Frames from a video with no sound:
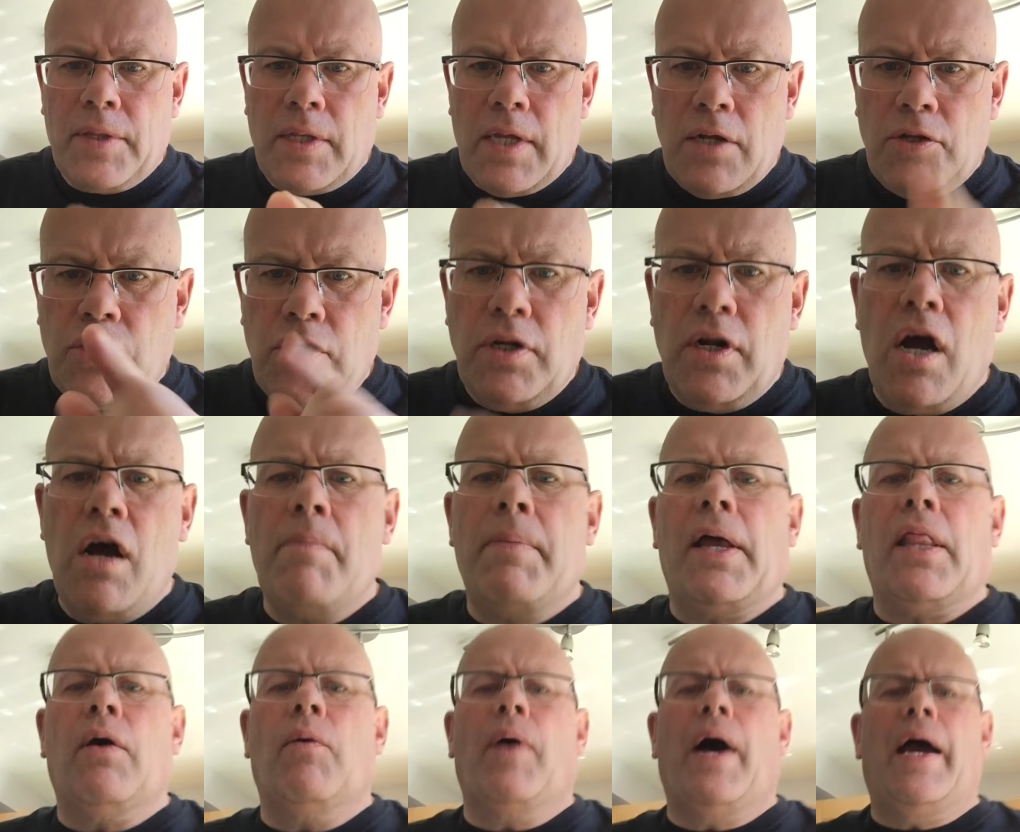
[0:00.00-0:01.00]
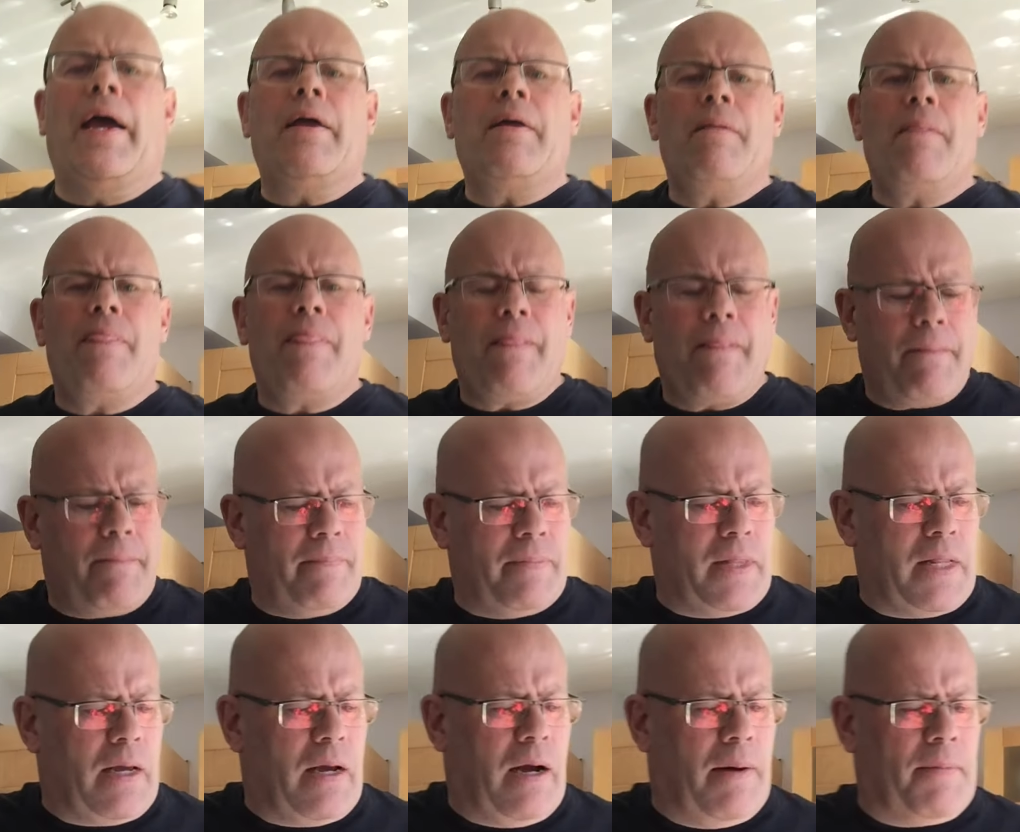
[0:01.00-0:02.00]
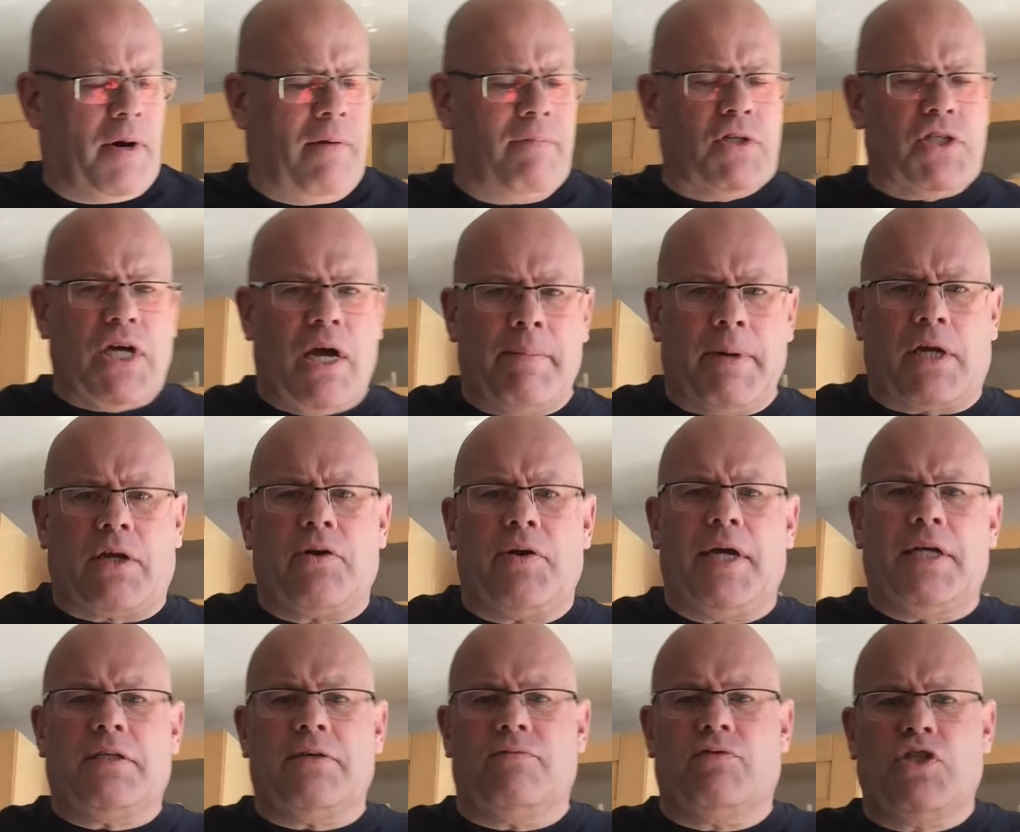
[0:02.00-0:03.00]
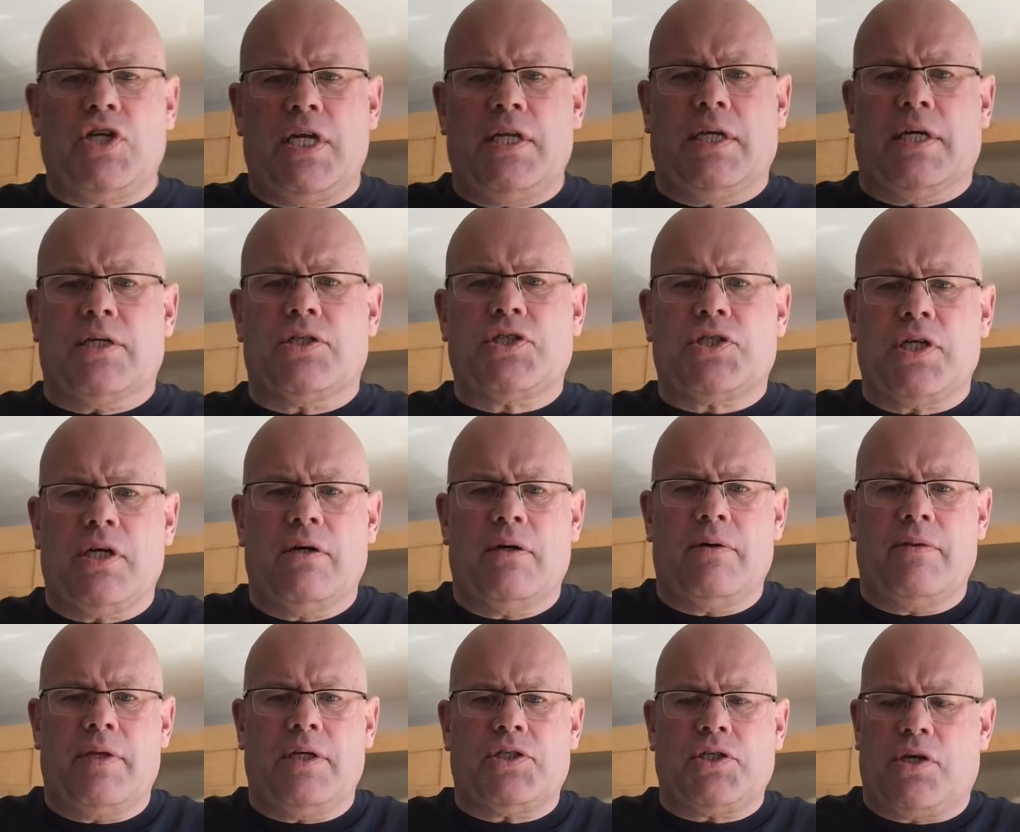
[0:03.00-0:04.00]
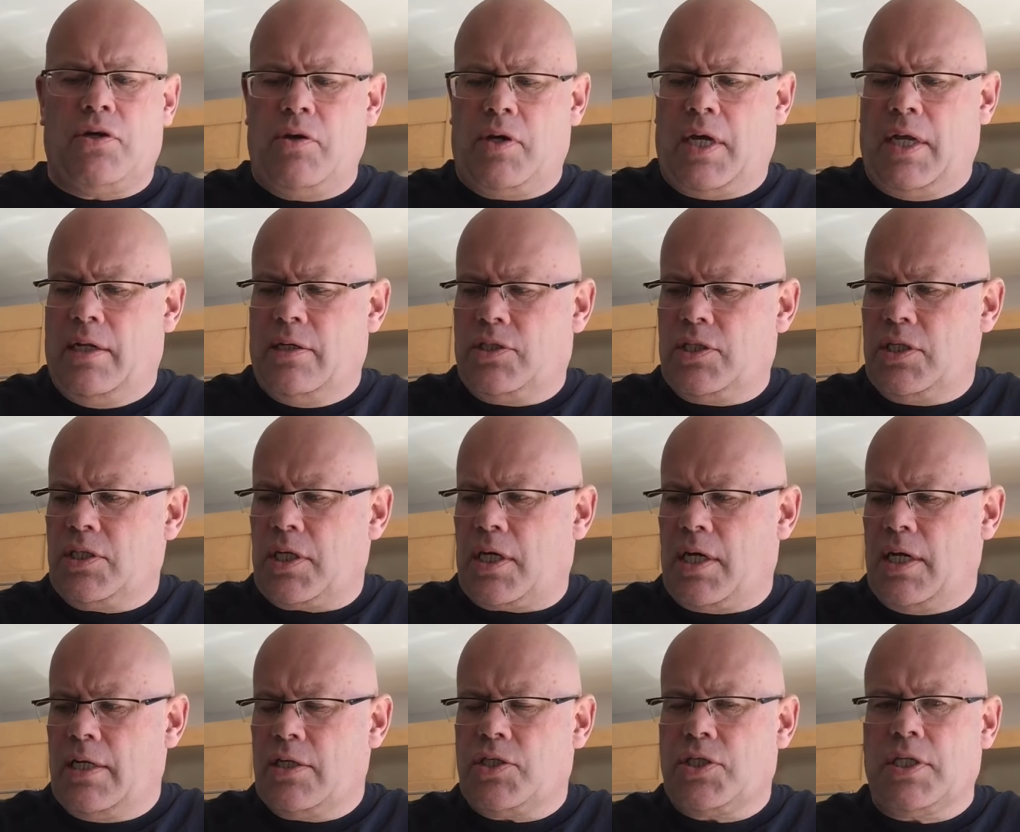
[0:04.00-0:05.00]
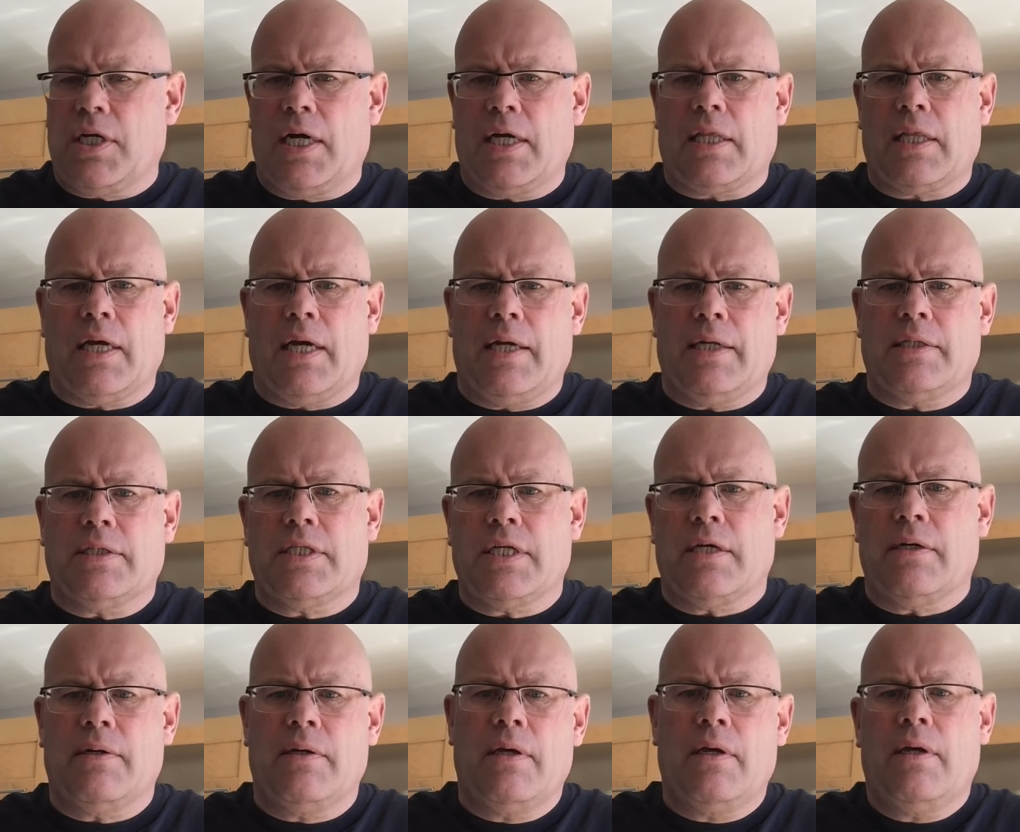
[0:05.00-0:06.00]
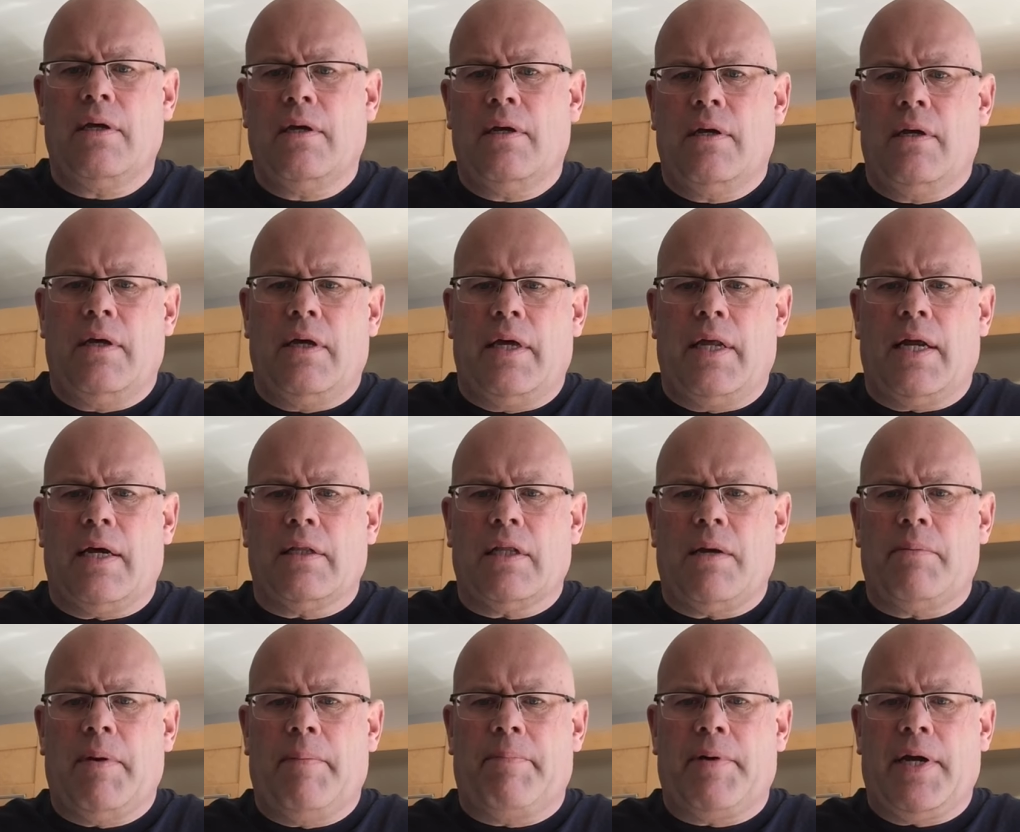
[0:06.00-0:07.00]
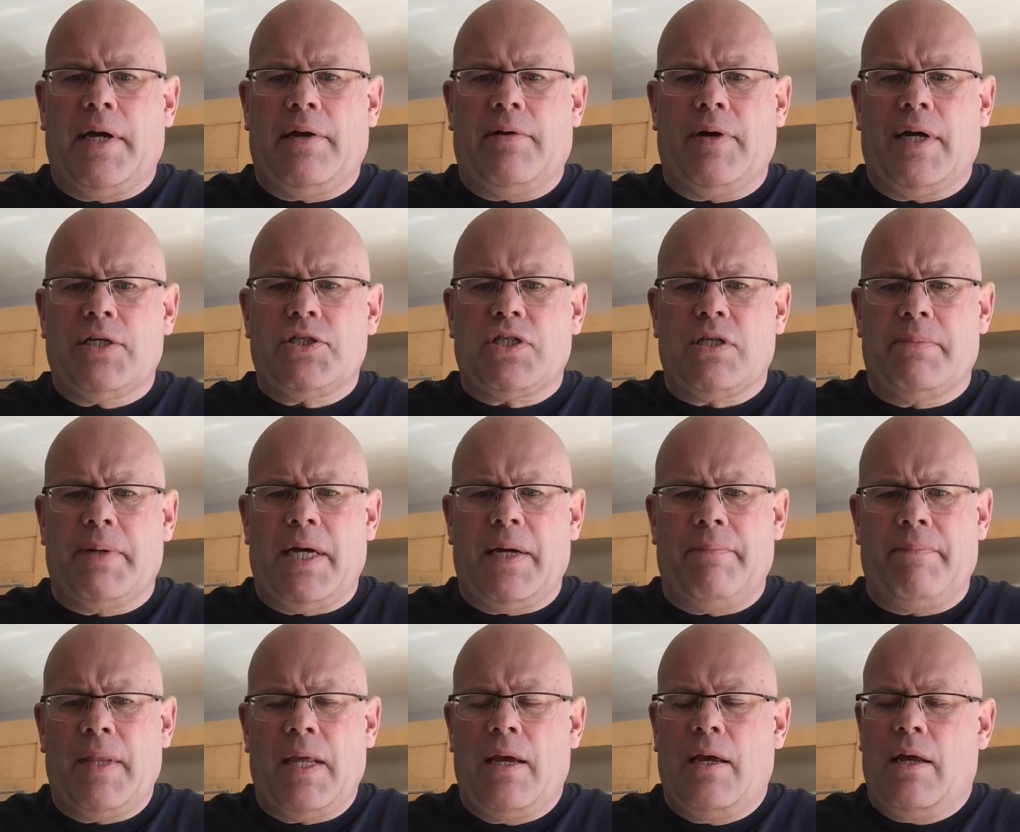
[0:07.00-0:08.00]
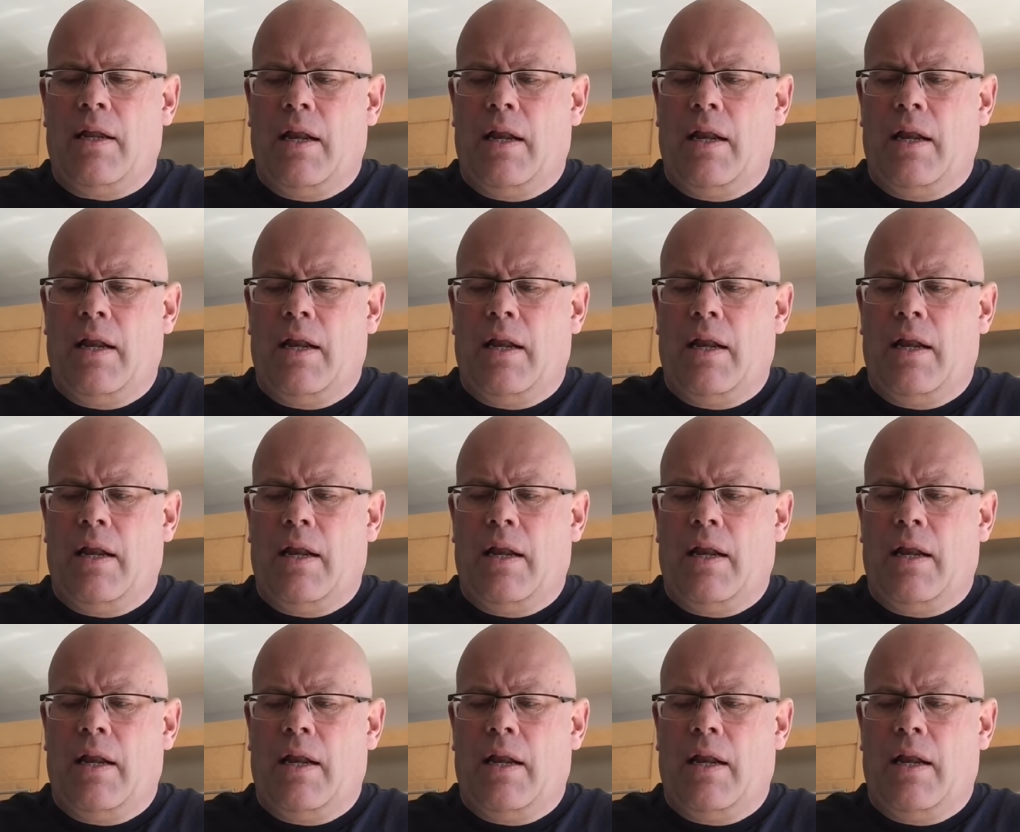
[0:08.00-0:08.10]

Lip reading: Did you know, by the way, I mean obviously I'm a creative genius, so this cooking is just a kind of sideline to, you know, let my brain rest a bit.